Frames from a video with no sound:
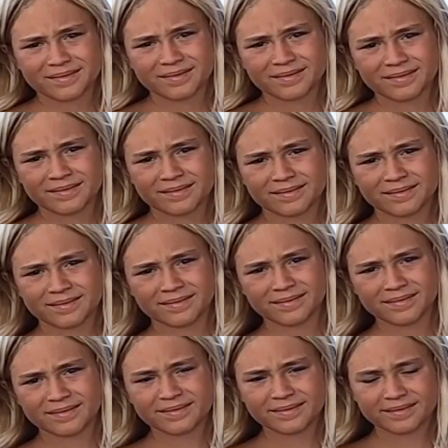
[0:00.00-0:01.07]

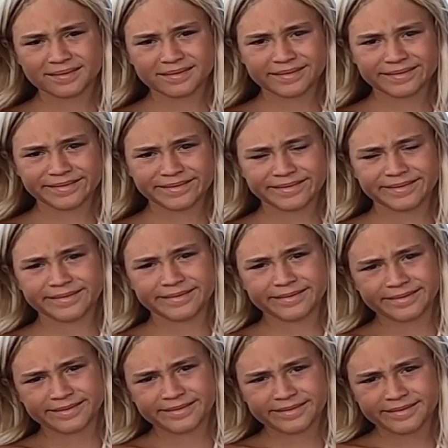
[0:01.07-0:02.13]

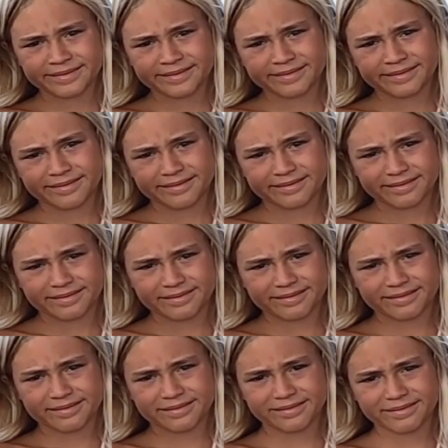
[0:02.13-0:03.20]

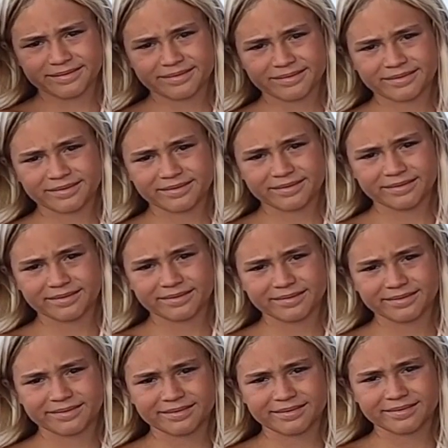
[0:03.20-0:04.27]

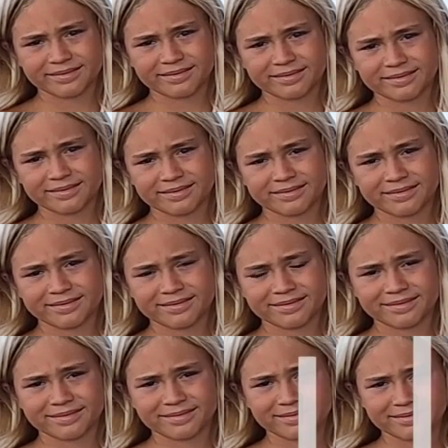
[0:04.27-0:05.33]

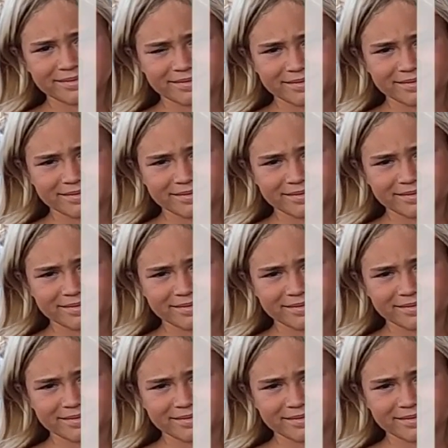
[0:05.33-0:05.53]
(silent)